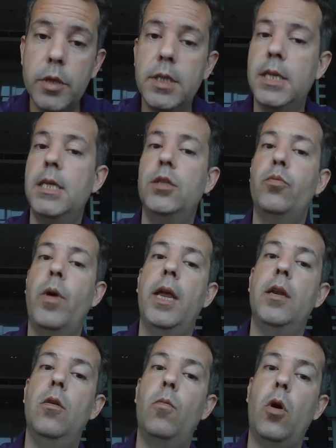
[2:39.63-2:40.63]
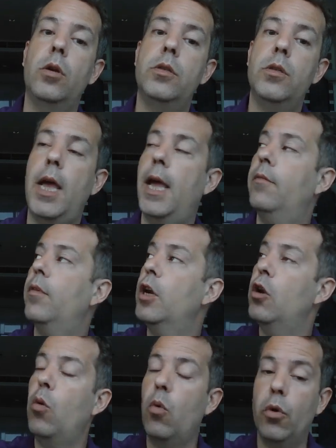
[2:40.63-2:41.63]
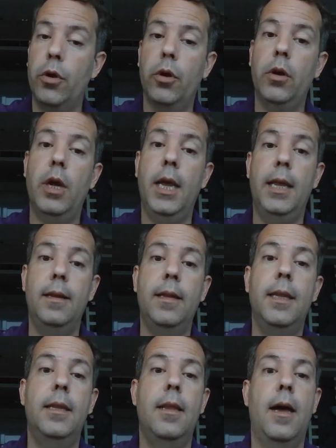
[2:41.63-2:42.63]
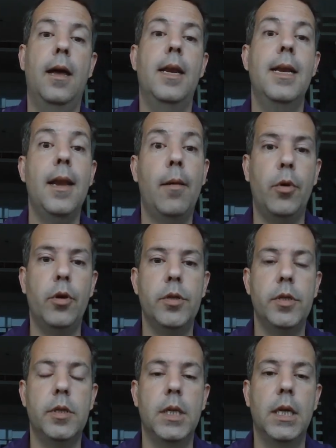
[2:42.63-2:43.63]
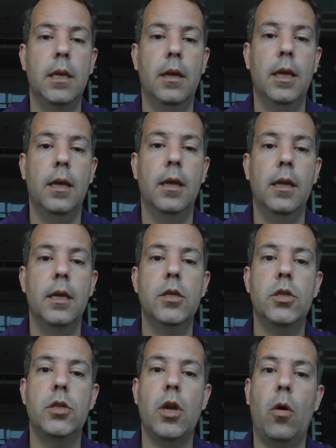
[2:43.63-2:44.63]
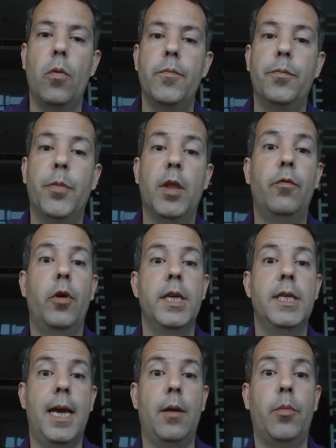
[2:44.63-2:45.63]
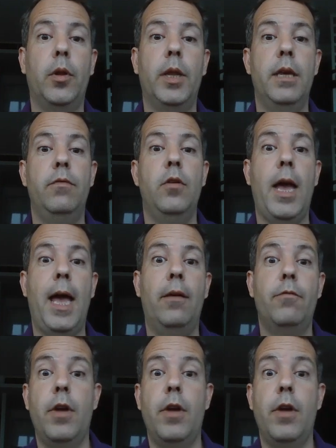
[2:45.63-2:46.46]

is when you want to have an order in the numbers. So, for example, if you have a